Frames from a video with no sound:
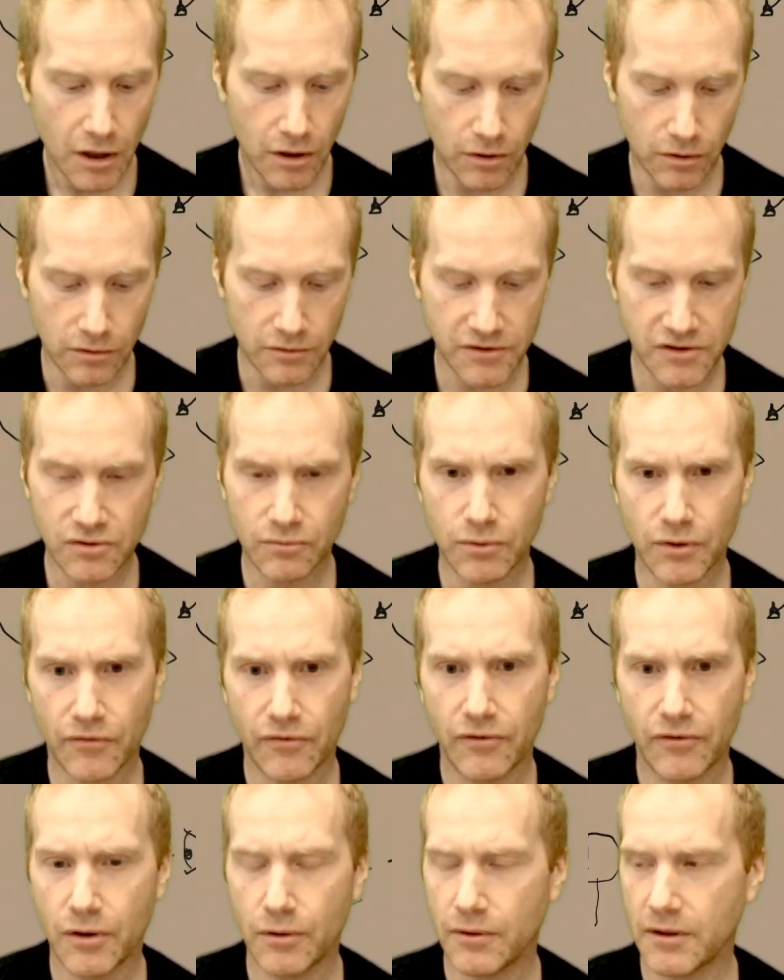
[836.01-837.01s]
Also
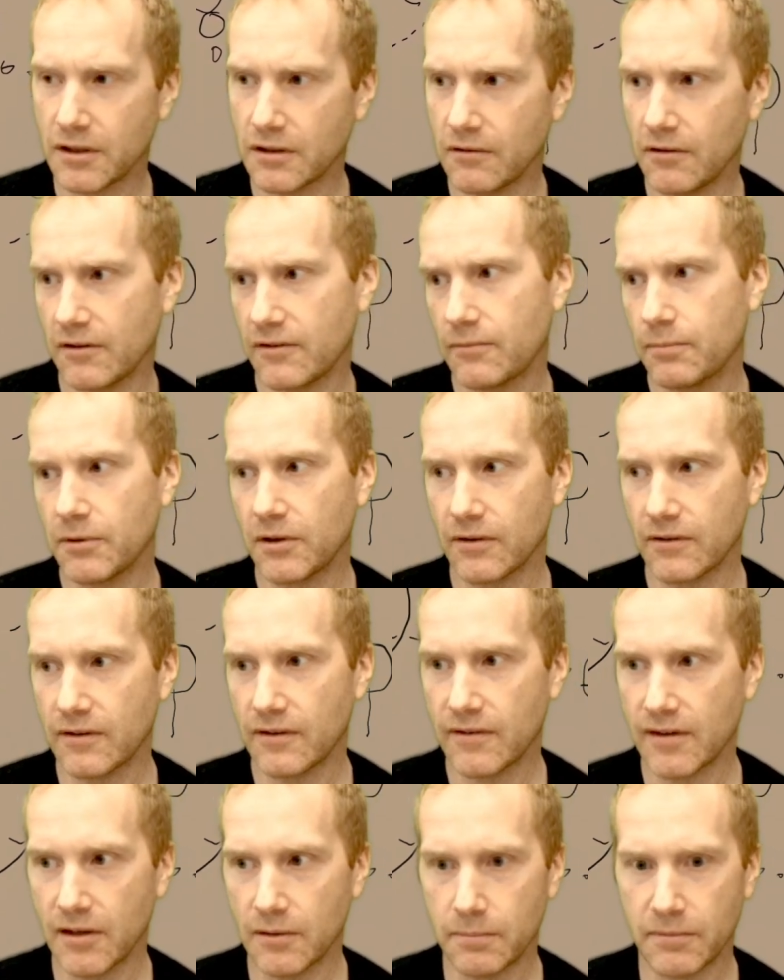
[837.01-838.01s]
worth knowing, just because I
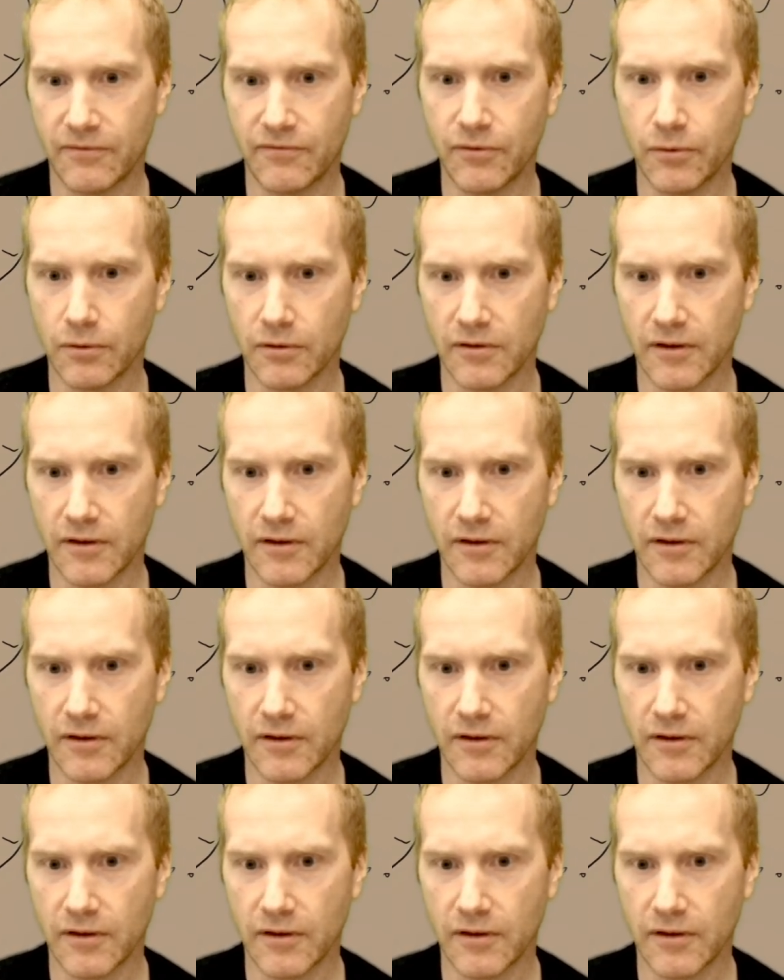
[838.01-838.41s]
said it before,